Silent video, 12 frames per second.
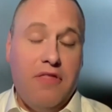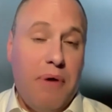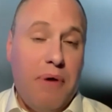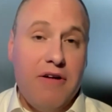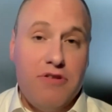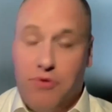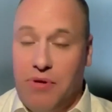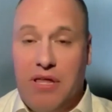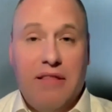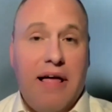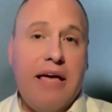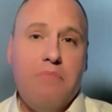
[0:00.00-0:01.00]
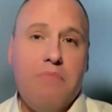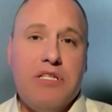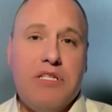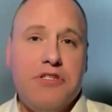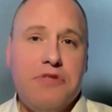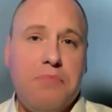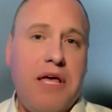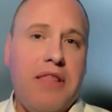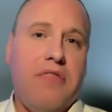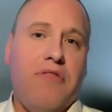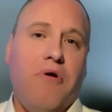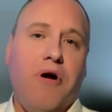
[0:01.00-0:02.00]
parents really like Mr. Smith
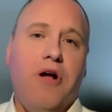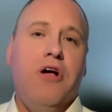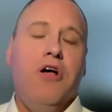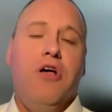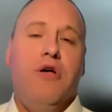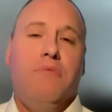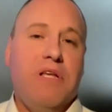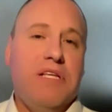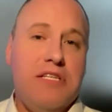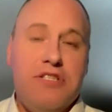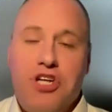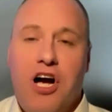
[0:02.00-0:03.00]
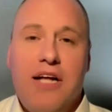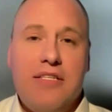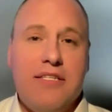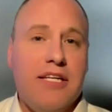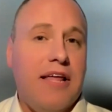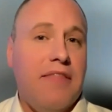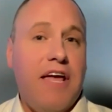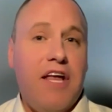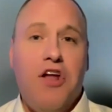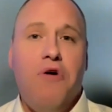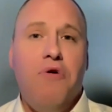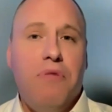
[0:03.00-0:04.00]
or Mrs. Johnson, and they
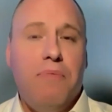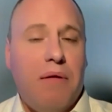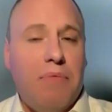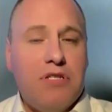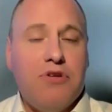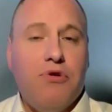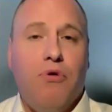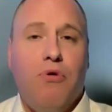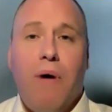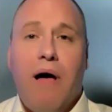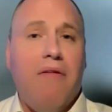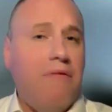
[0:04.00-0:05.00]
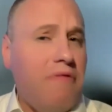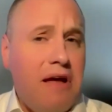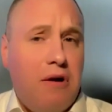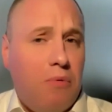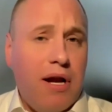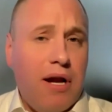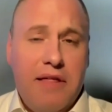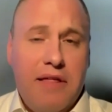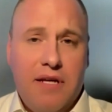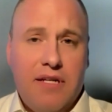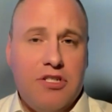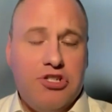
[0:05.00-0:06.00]
know the public school well, and they don't want
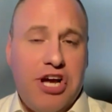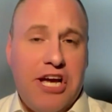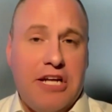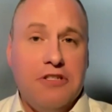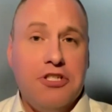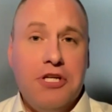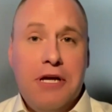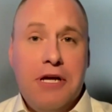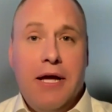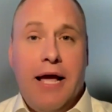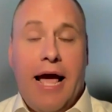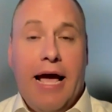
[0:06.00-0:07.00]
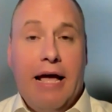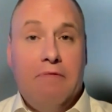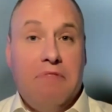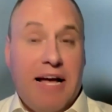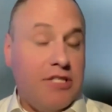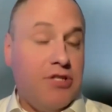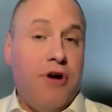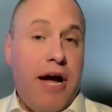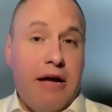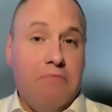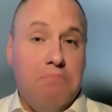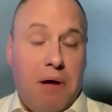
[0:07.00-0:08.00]
anything to change. And that's
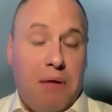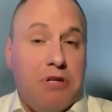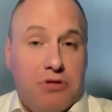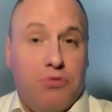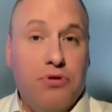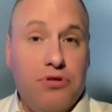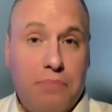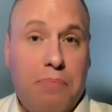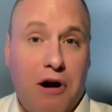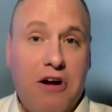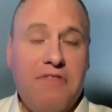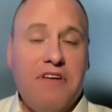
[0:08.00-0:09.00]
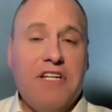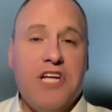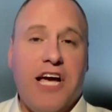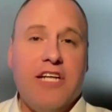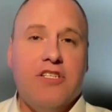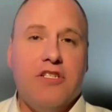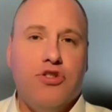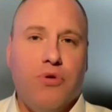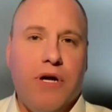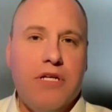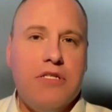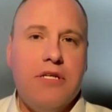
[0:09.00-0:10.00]
great. Public schools are part of education
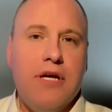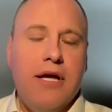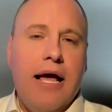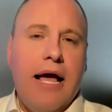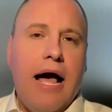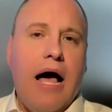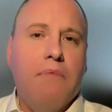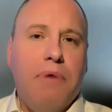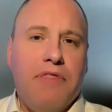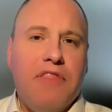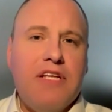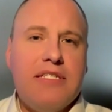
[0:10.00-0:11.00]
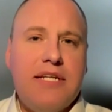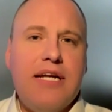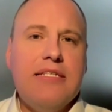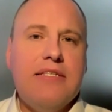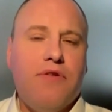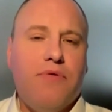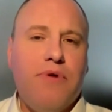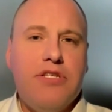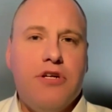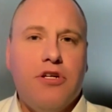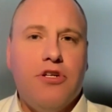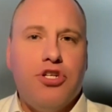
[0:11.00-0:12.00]
choice. But the studies and the
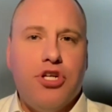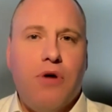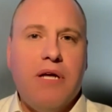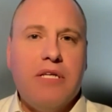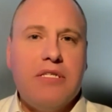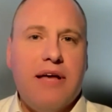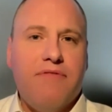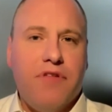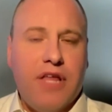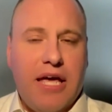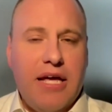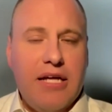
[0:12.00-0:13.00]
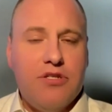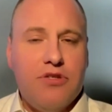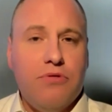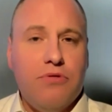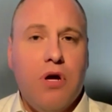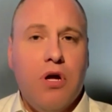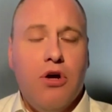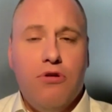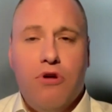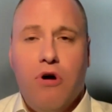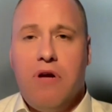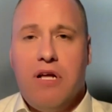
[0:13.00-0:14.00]
research show us that for the kids who
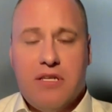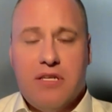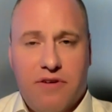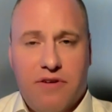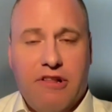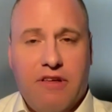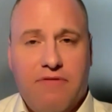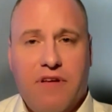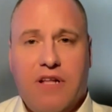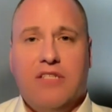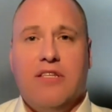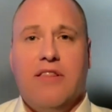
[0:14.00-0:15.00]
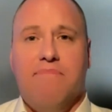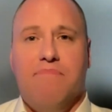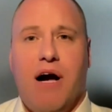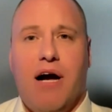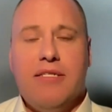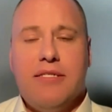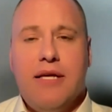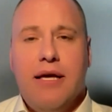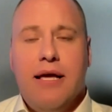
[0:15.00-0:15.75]
don't necessarily fit into that box,